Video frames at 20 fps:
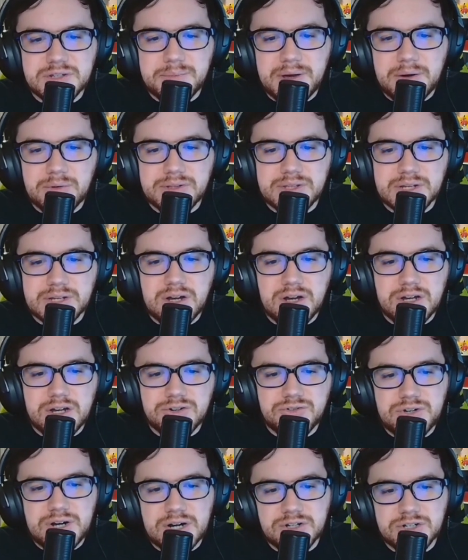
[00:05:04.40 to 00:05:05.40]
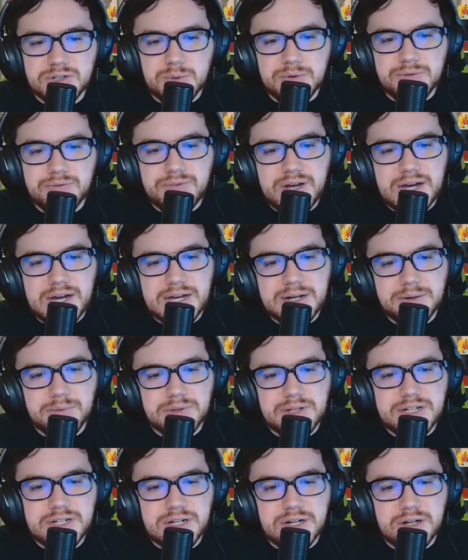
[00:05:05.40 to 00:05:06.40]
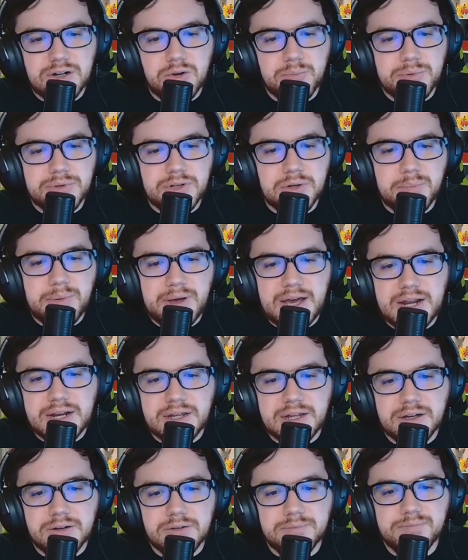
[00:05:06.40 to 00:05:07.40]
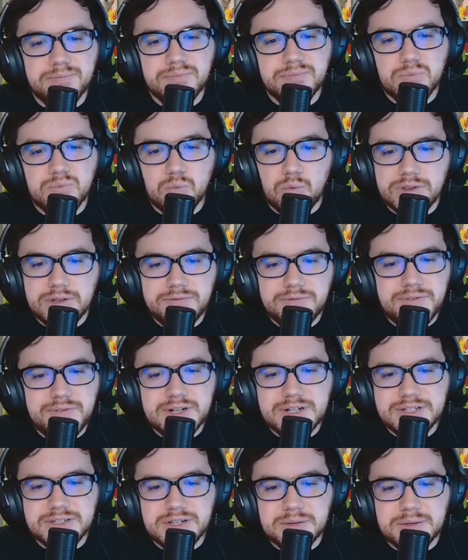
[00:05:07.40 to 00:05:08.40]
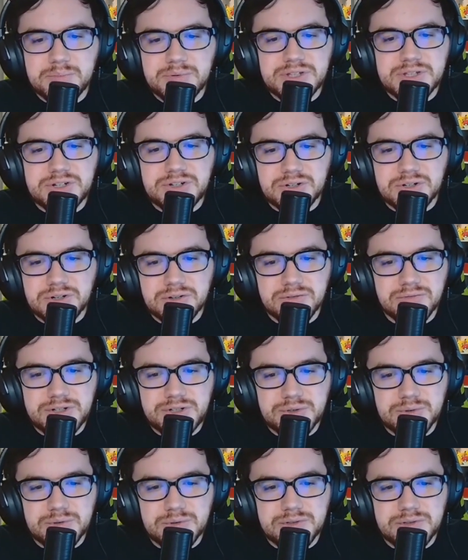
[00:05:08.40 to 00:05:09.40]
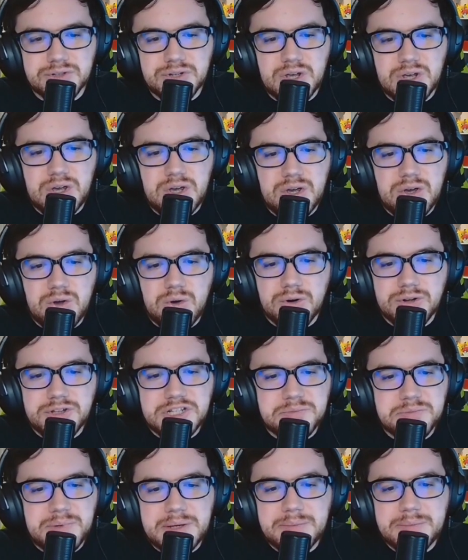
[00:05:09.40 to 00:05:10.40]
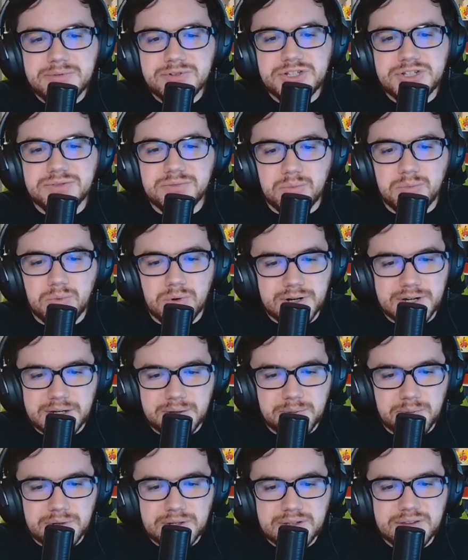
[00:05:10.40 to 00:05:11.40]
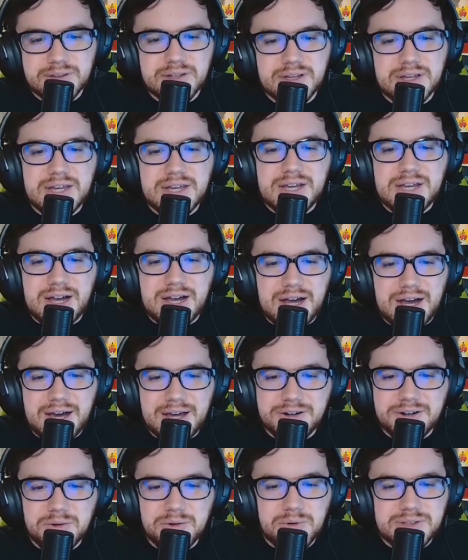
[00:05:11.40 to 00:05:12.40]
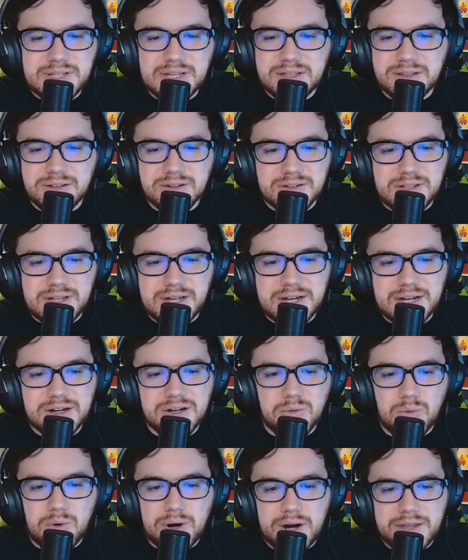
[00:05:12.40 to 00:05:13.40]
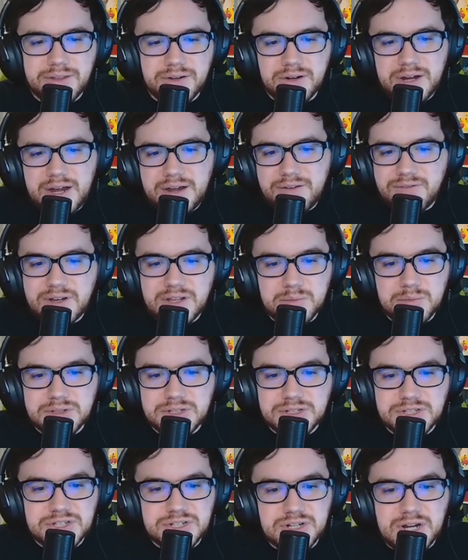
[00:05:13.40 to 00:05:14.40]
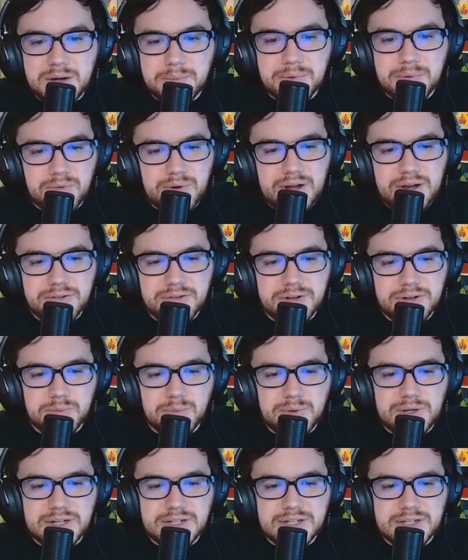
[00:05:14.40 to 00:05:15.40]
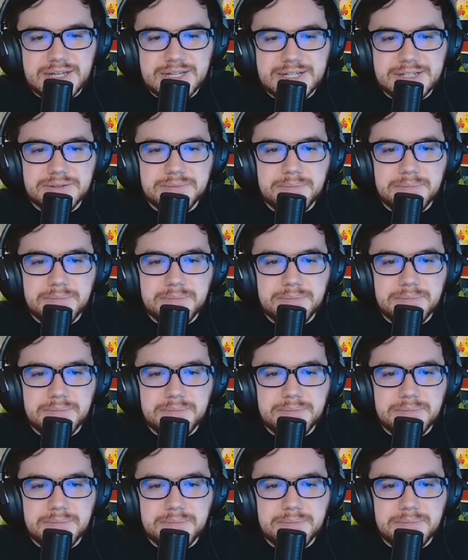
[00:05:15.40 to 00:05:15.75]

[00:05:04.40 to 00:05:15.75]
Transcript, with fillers: what the contractors will find when they tear open their patio. What the fuck is up with the dirt rituals? Who are these people she's working with? I don't know what they look like or why they're available to stomp around on weekdays.